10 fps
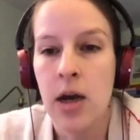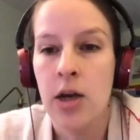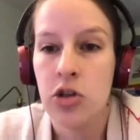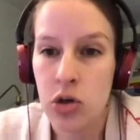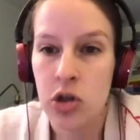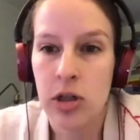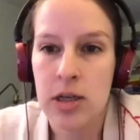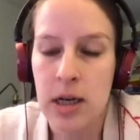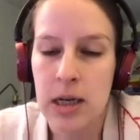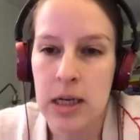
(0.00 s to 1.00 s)

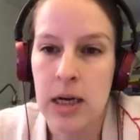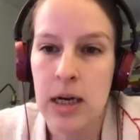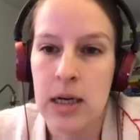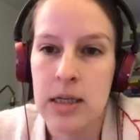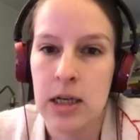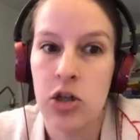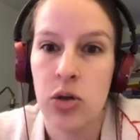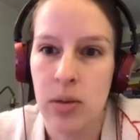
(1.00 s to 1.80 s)
socialist ideas into the